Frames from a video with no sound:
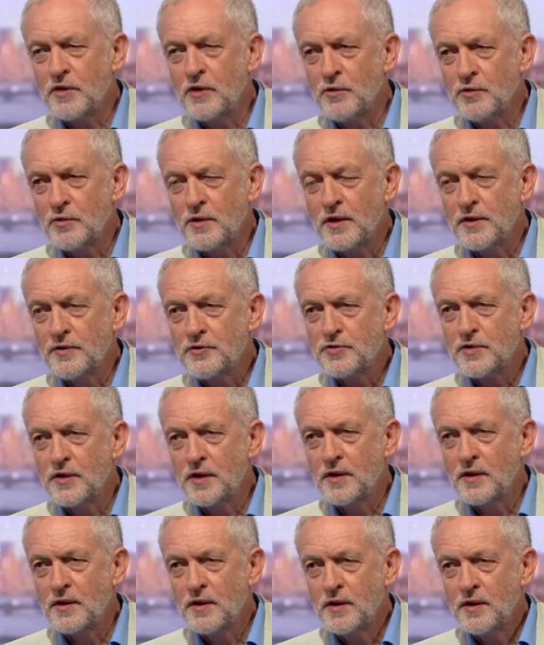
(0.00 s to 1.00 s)
the whole
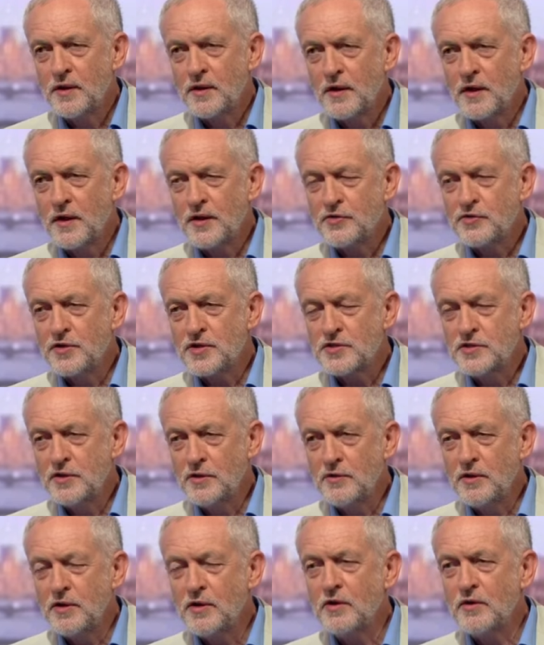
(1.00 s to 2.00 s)
country. I addressed
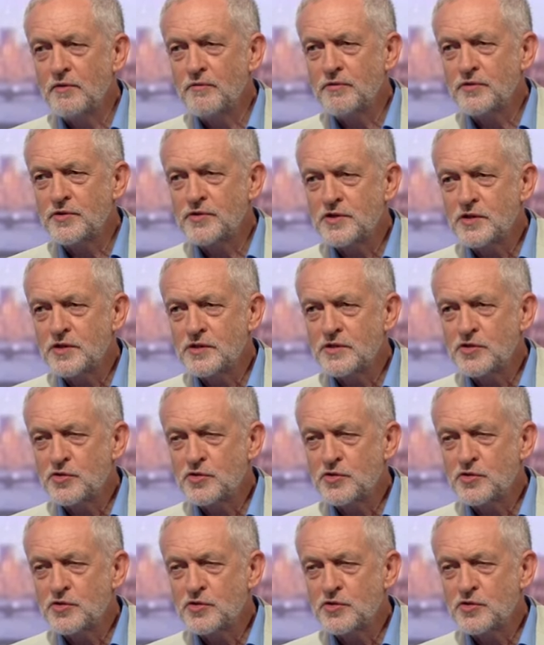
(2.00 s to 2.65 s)
union conferences,